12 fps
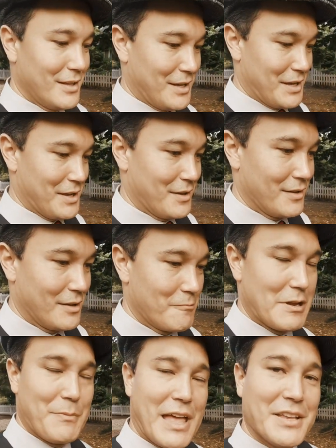uh, a
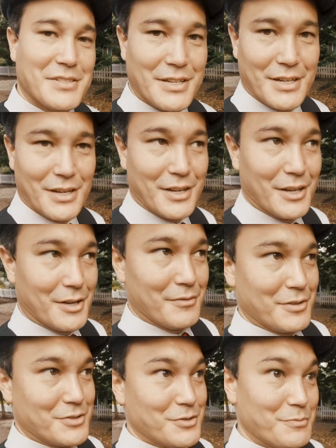reimagining of
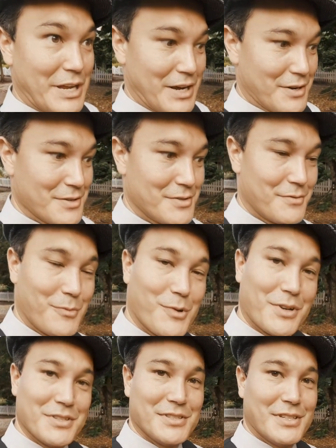two mayors from
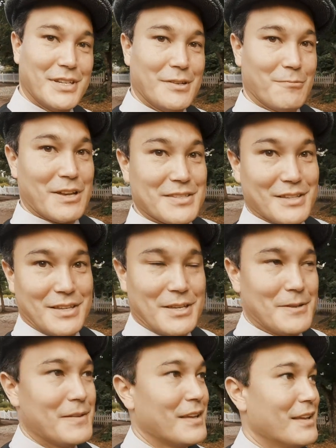Oregon City and West
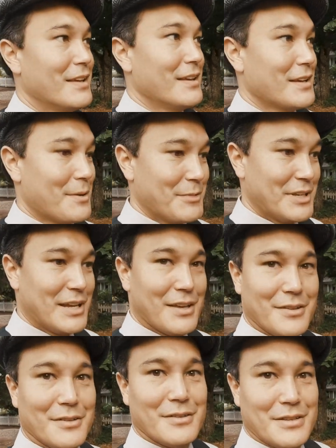Linn coming
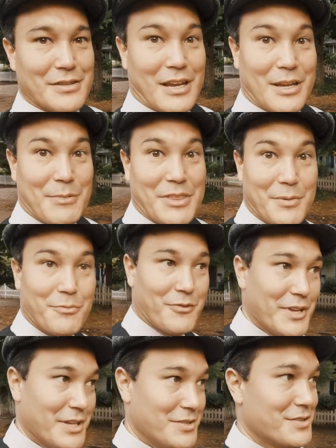together and talking about the
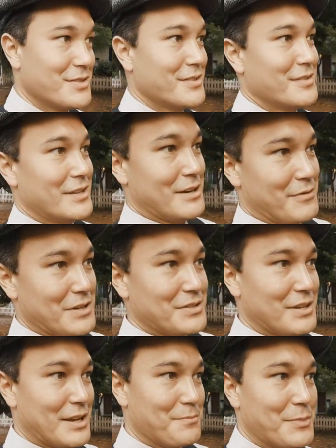bridge that
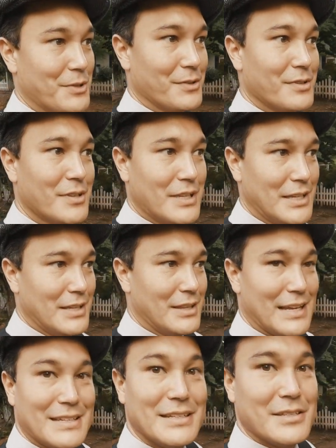eventually got built in
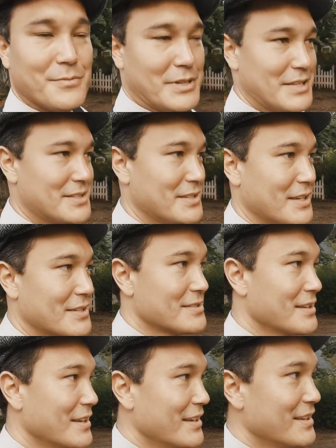nineteen
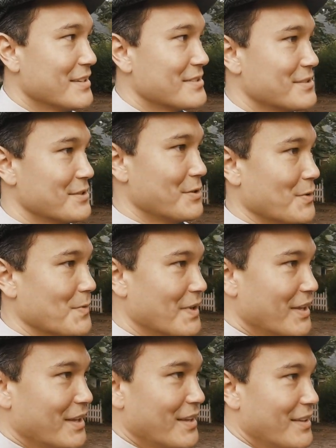twenty-six. So who'd
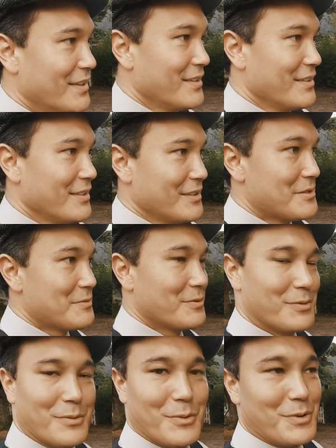
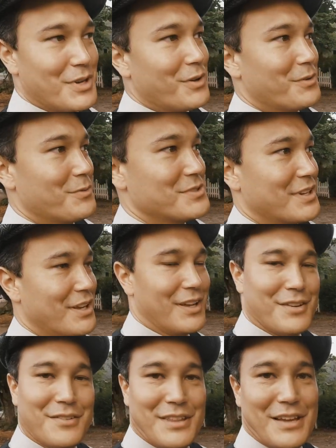have known? It was like one
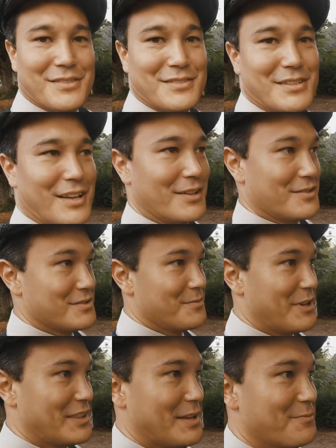hundred thousand dollars to
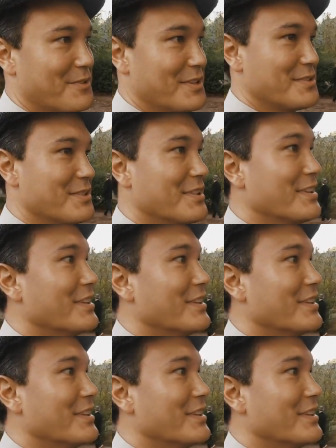make that bridge.